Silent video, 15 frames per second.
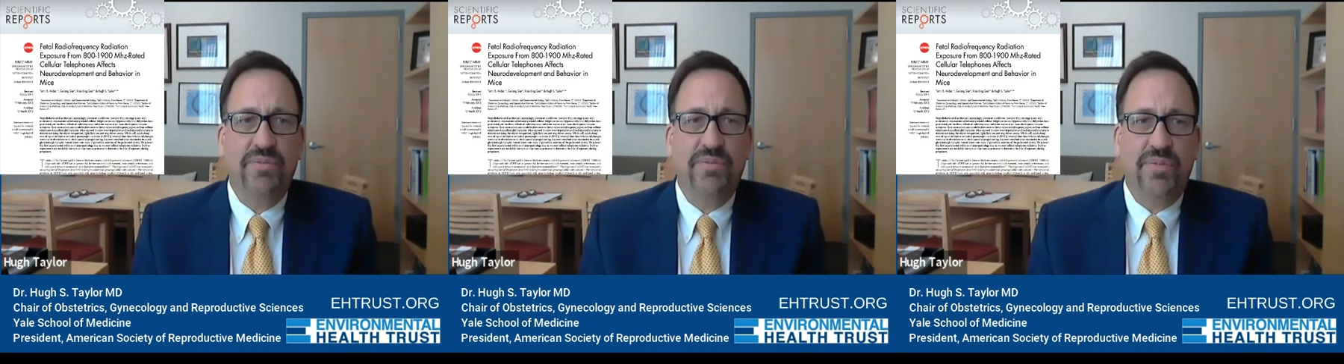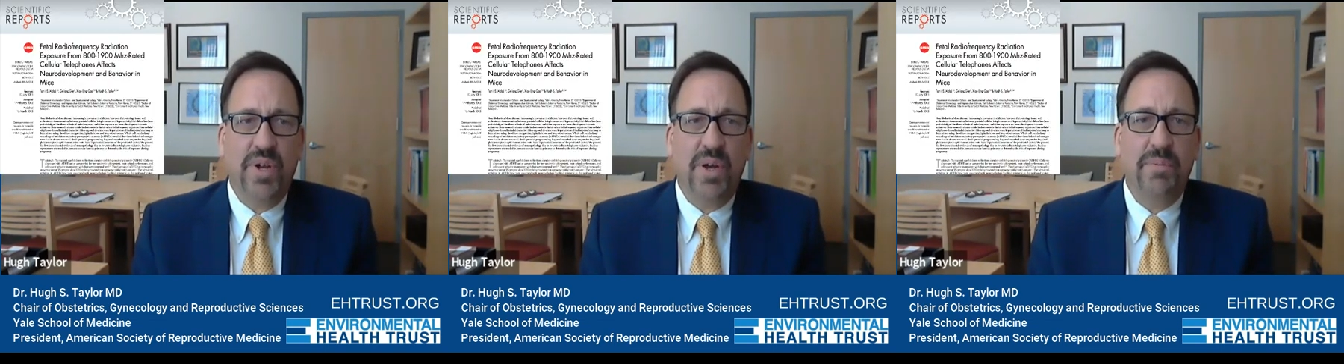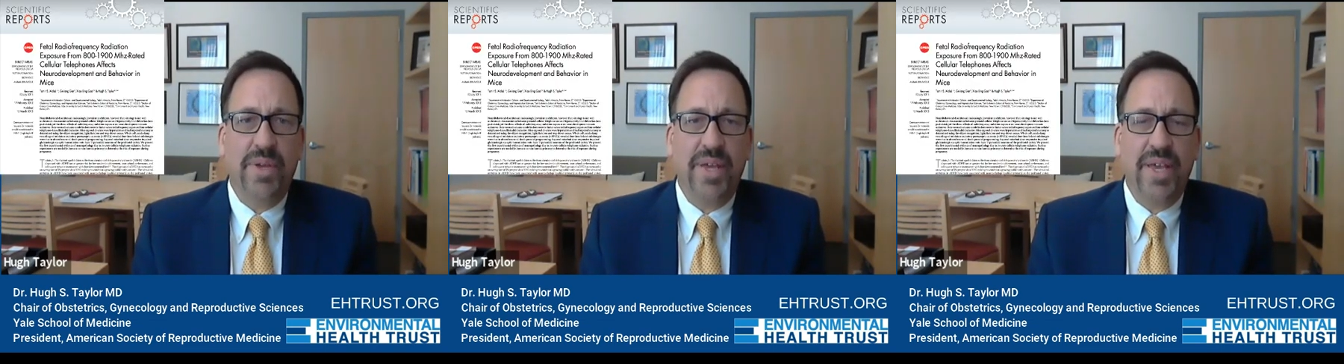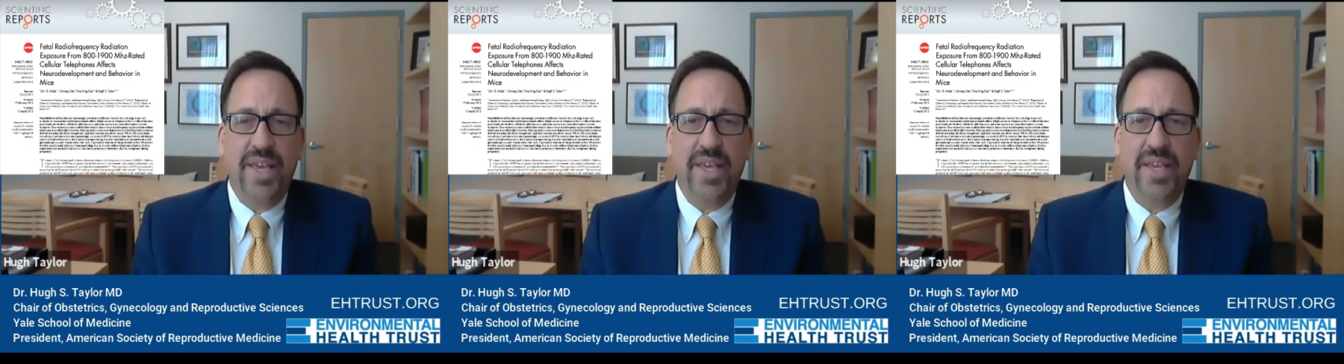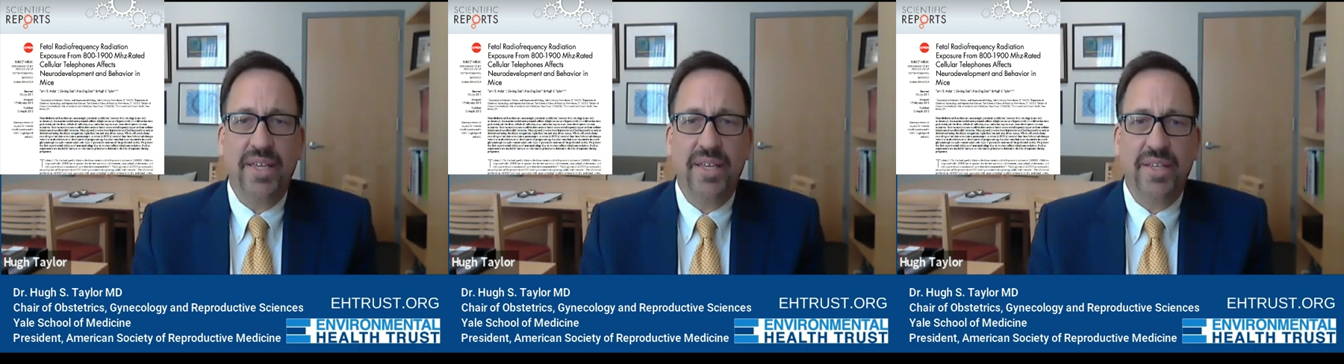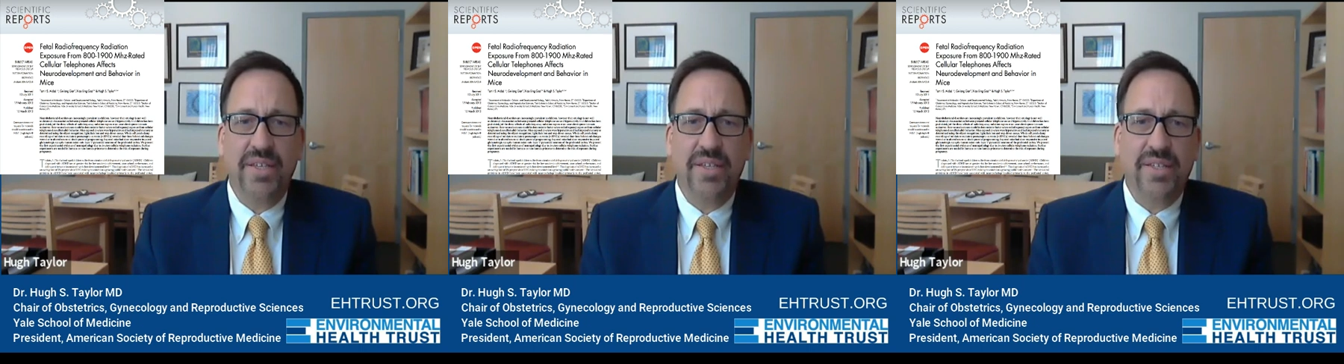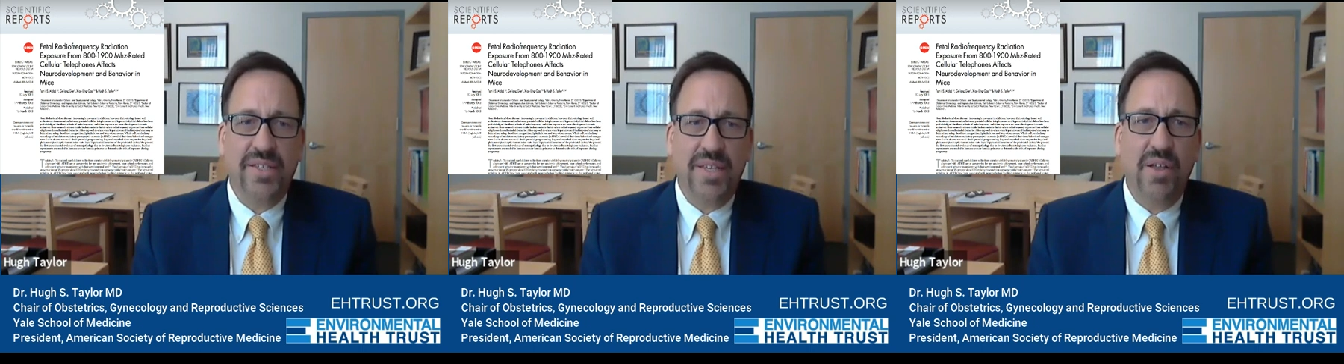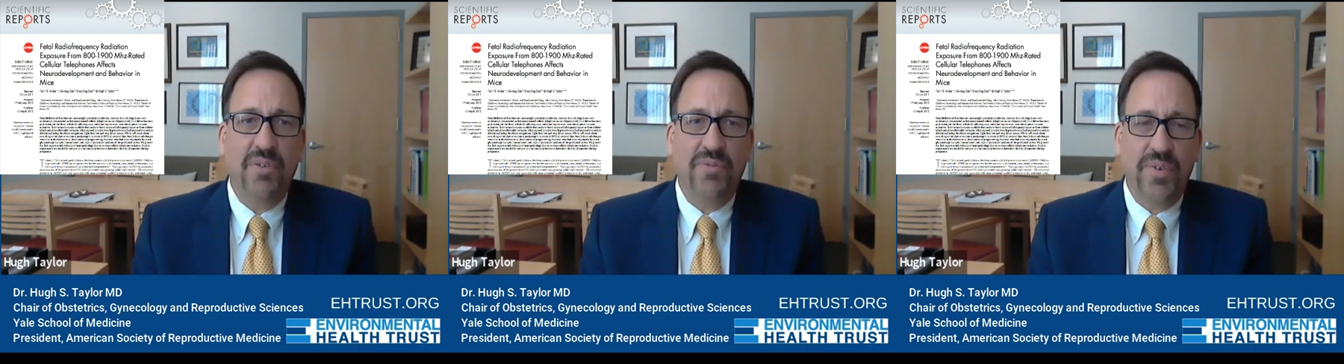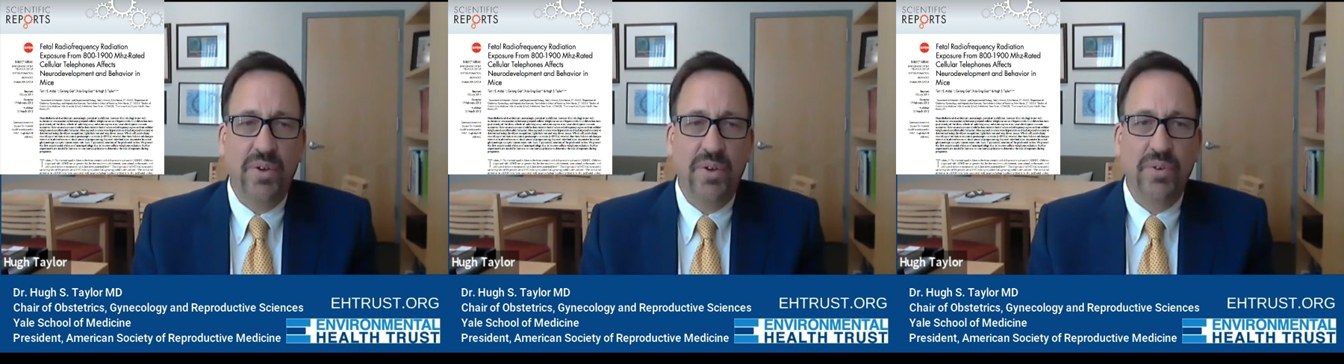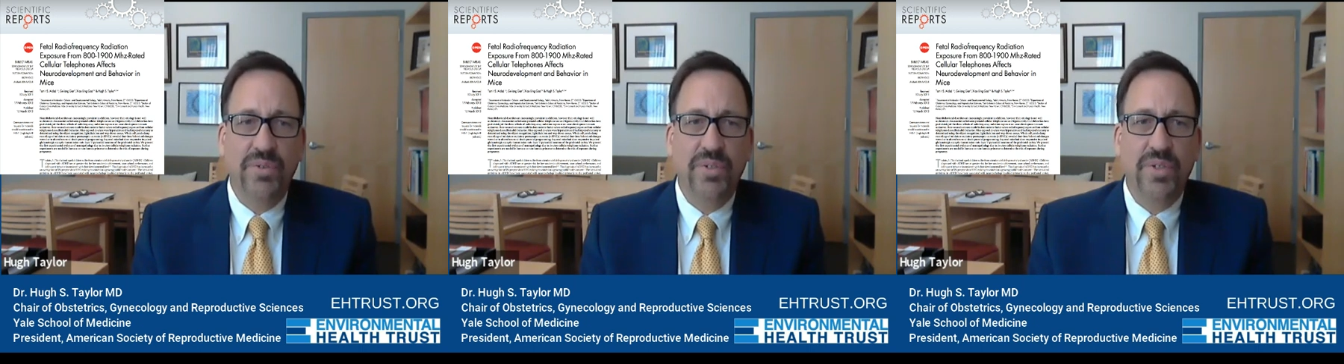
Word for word: from a cell phone